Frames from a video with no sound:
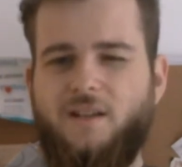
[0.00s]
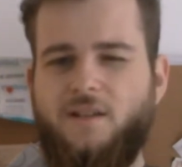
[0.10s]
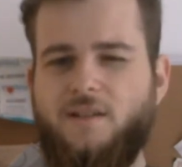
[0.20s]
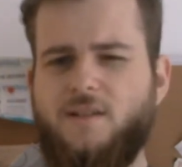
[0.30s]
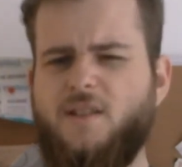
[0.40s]

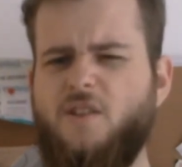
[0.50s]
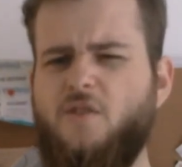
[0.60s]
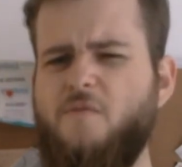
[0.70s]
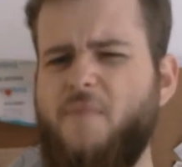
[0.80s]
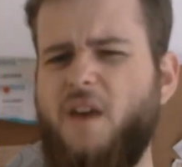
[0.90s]

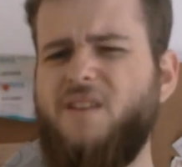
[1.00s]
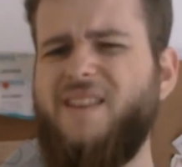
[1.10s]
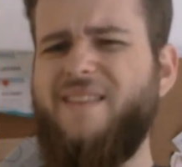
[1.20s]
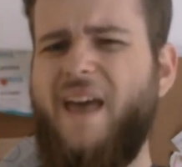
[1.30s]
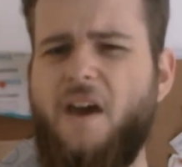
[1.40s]
So maybe
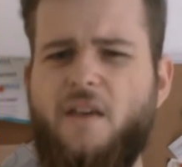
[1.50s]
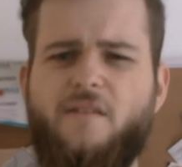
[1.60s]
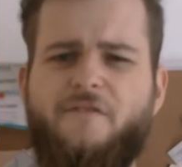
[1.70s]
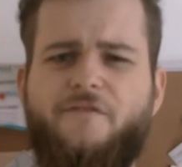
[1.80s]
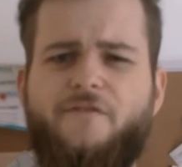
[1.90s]
neither
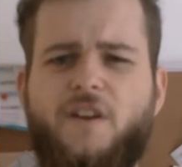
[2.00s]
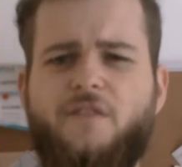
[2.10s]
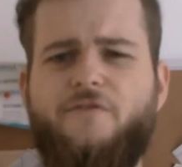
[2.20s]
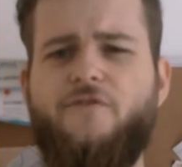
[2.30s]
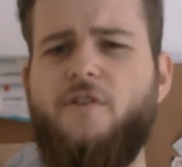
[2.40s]
figure
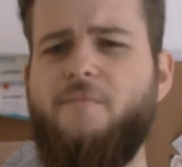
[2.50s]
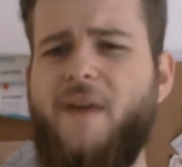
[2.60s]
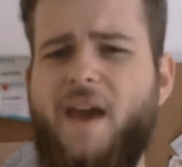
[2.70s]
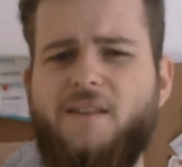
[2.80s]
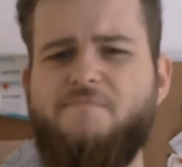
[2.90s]
from
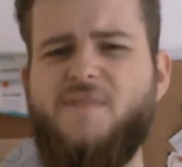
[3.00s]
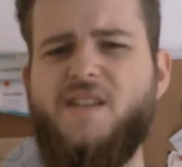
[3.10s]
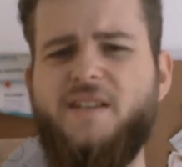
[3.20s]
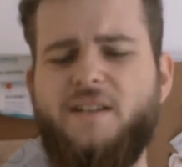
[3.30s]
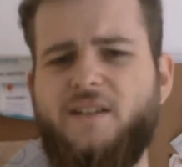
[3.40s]
any
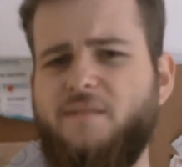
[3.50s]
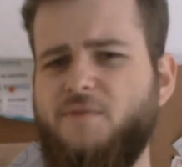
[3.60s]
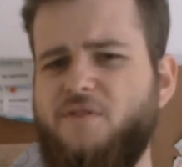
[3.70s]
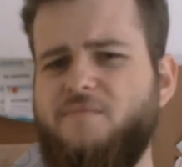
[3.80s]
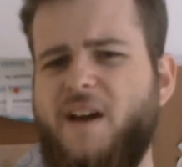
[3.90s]
media comes
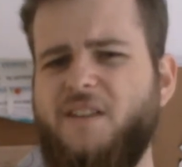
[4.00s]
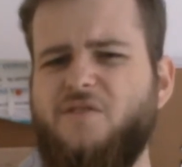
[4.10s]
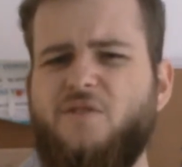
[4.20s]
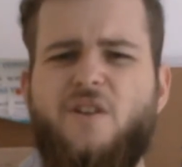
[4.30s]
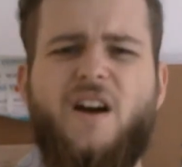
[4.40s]
to mind,
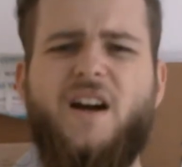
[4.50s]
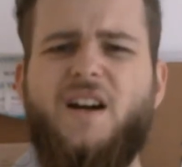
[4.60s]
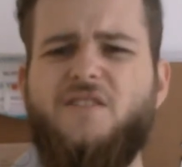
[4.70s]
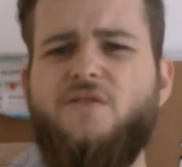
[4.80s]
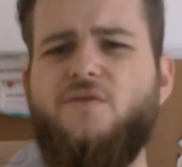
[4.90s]
nor are
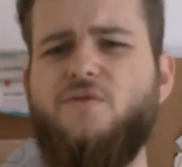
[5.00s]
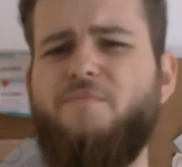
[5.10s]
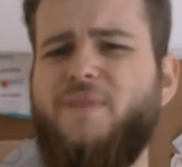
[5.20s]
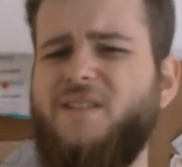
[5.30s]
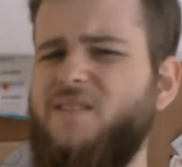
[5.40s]
you
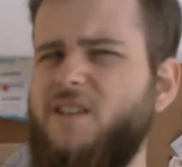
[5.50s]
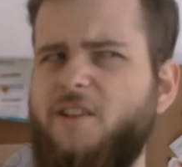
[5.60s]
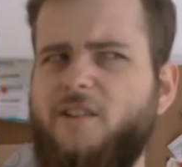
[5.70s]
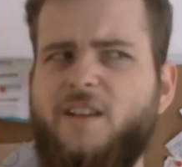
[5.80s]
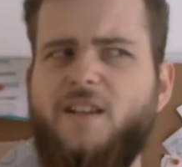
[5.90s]

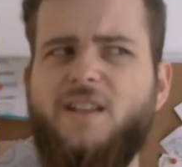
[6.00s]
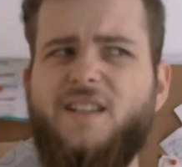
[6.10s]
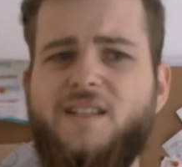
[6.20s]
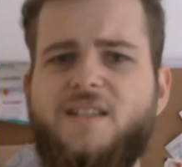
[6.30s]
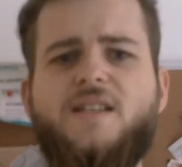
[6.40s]
particularly
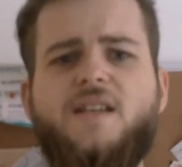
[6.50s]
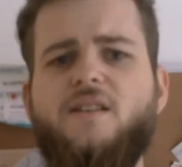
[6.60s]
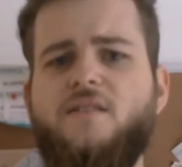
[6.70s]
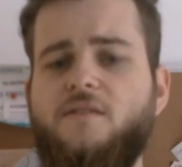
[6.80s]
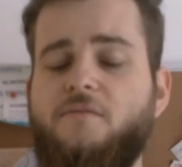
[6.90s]
keen
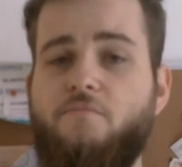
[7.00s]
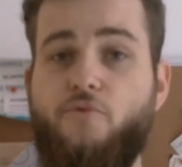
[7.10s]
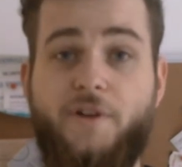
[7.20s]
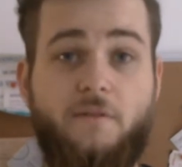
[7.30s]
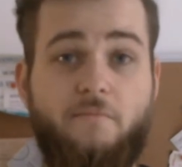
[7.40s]
on
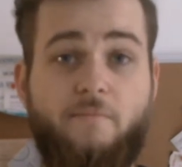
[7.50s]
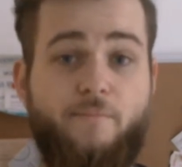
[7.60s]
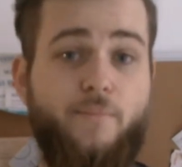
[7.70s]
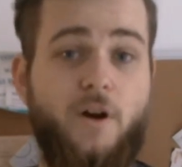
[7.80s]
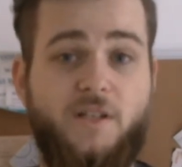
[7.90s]
bringing
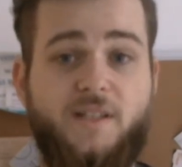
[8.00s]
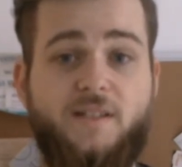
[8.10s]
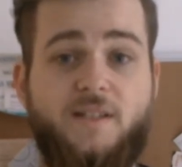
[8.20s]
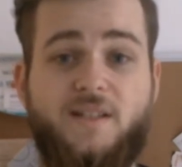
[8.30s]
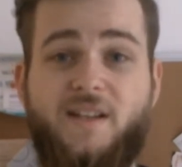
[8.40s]

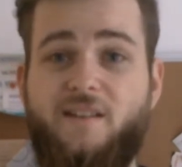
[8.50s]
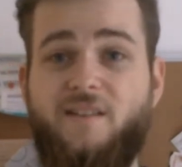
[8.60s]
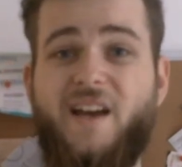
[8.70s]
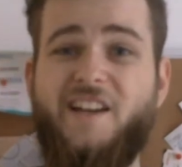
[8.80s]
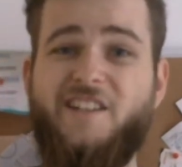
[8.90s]
politics and
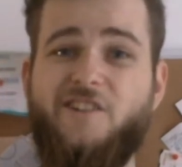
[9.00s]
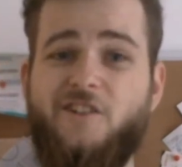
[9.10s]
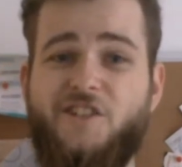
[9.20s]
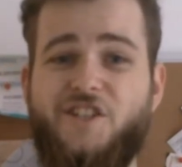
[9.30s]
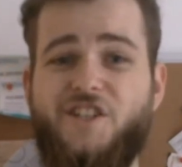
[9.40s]

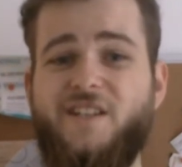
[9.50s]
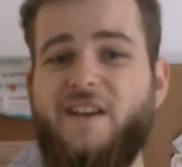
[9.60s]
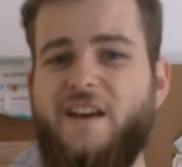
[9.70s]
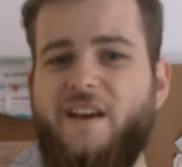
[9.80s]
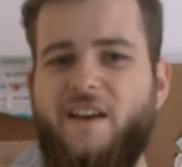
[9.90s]
ideology
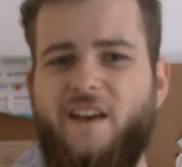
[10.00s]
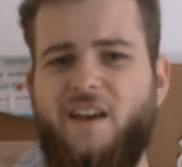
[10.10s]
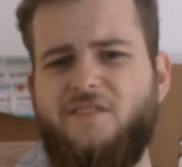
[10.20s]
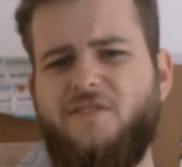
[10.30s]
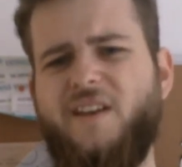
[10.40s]

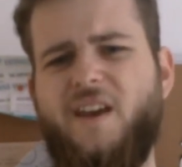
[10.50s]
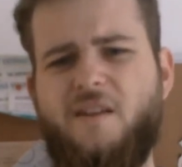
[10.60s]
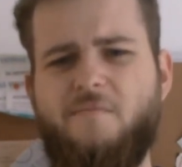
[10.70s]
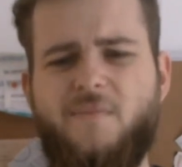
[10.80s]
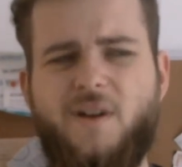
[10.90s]
into the game.